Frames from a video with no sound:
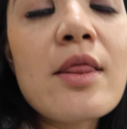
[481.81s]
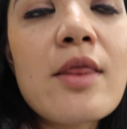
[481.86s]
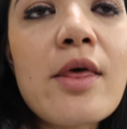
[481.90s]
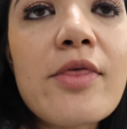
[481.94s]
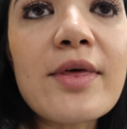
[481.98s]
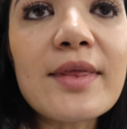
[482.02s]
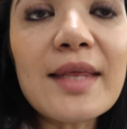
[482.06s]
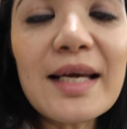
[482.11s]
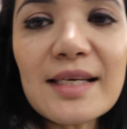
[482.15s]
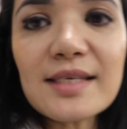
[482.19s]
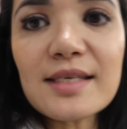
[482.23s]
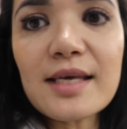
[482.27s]
The
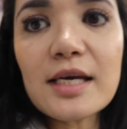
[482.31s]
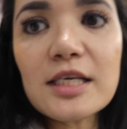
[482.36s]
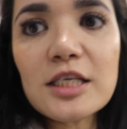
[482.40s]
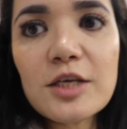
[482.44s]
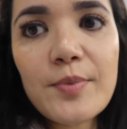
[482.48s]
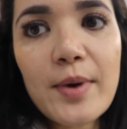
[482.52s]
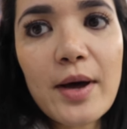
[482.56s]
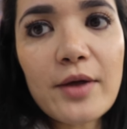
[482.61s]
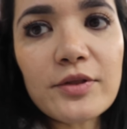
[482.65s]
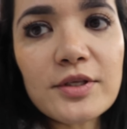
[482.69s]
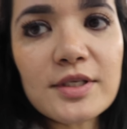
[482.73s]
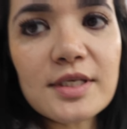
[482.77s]
thing that's nice
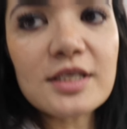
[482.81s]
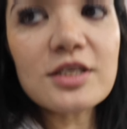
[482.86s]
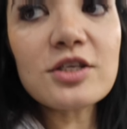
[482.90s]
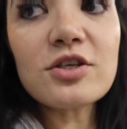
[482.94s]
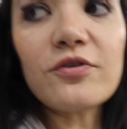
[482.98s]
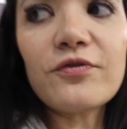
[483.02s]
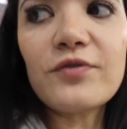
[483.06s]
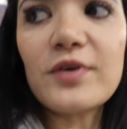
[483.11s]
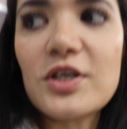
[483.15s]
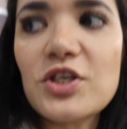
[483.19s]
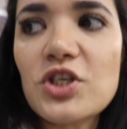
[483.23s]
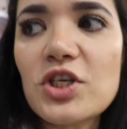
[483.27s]
about
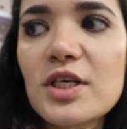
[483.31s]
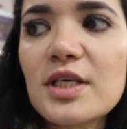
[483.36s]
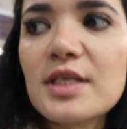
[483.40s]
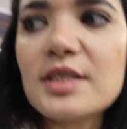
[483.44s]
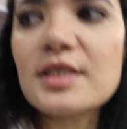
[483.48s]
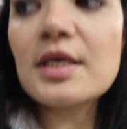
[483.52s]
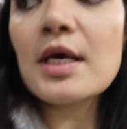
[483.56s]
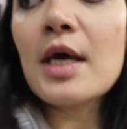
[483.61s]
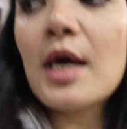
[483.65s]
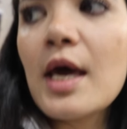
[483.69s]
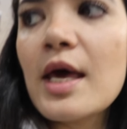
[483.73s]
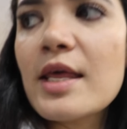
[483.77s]
Sizzlefish
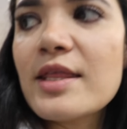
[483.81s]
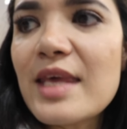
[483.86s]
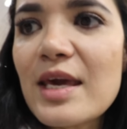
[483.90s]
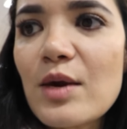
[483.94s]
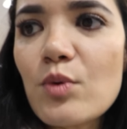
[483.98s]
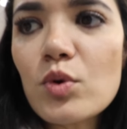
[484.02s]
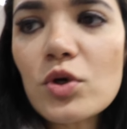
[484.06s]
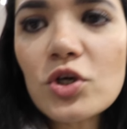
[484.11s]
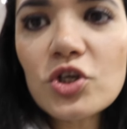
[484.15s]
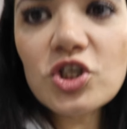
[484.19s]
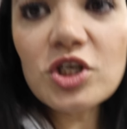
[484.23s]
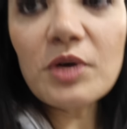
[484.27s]
is they
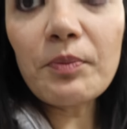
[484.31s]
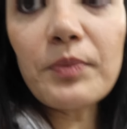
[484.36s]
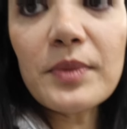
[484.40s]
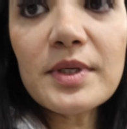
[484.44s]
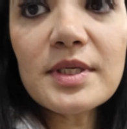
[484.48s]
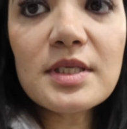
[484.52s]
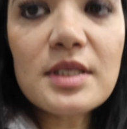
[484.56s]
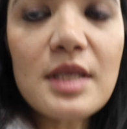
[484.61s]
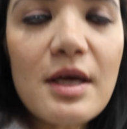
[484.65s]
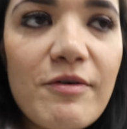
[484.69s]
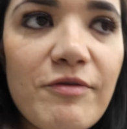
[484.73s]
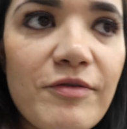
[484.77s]
will ship the
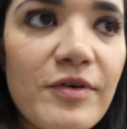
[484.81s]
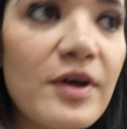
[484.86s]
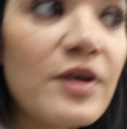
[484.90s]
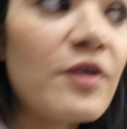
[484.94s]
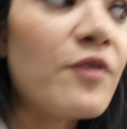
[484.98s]
stuff